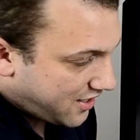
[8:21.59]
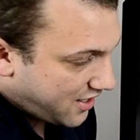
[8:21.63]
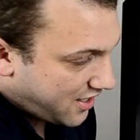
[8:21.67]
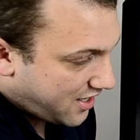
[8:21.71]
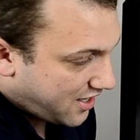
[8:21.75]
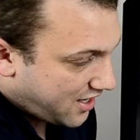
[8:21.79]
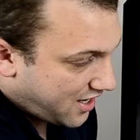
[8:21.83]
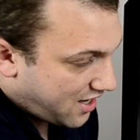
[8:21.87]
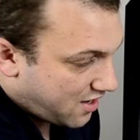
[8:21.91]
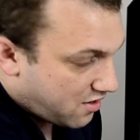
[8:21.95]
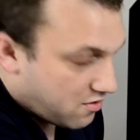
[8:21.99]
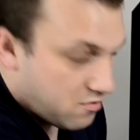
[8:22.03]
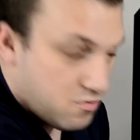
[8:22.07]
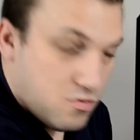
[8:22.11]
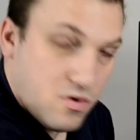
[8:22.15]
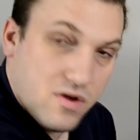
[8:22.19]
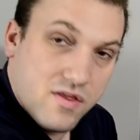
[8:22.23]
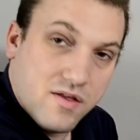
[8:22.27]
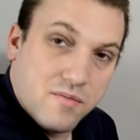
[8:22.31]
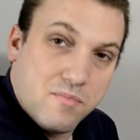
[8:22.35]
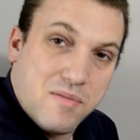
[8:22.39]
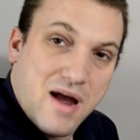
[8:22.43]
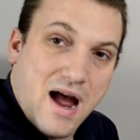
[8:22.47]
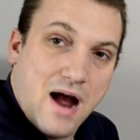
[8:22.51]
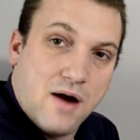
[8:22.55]
here where
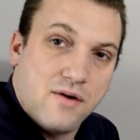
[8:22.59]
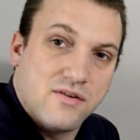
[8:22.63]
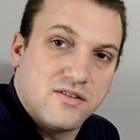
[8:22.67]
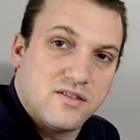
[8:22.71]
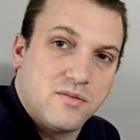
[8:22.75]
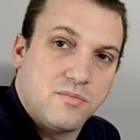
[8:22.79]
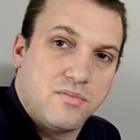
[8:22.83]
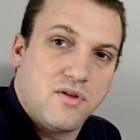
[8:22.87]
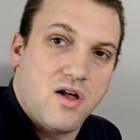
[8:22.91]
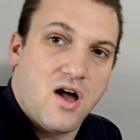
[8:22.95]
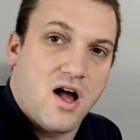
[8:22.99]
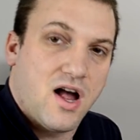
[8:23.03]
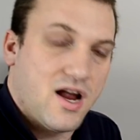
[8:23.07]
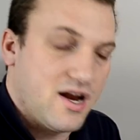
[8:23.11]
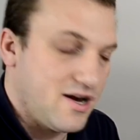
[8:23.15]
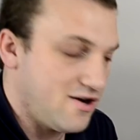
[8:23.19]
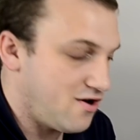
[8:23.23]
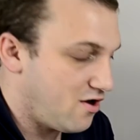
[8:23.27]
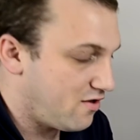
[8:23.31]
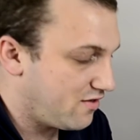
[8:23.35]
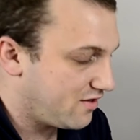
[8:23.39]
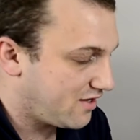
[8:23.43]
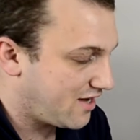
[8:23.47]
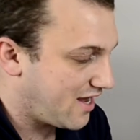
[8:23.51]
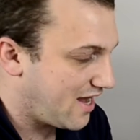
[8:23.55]
the power supply and
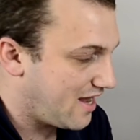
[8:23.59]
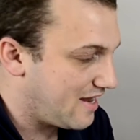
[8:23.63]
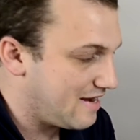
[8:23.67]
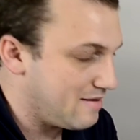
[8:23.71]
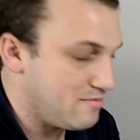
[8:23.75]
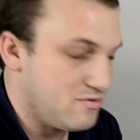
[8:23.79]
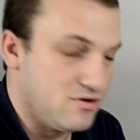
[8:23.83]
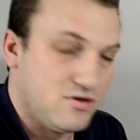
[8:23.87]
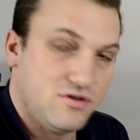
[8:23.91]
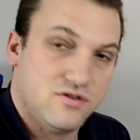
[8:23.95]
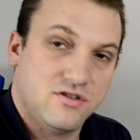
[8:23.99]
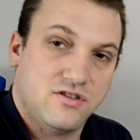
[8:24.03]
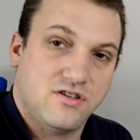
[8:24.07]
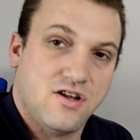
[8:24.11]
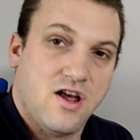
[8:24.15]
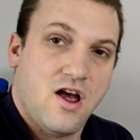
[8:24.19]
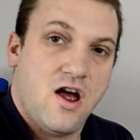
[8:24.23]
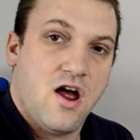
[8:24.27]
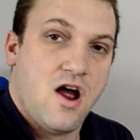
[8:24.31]
all the cables